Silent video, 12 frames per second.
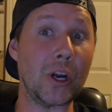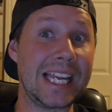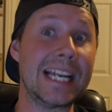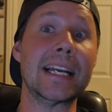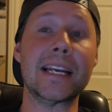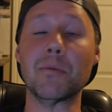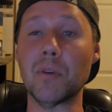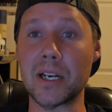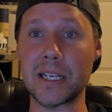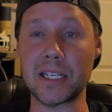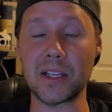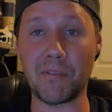getting it
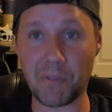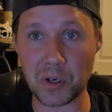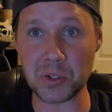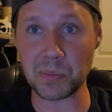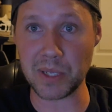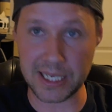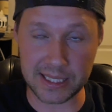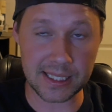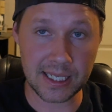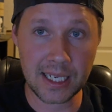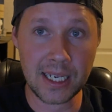running in the first place.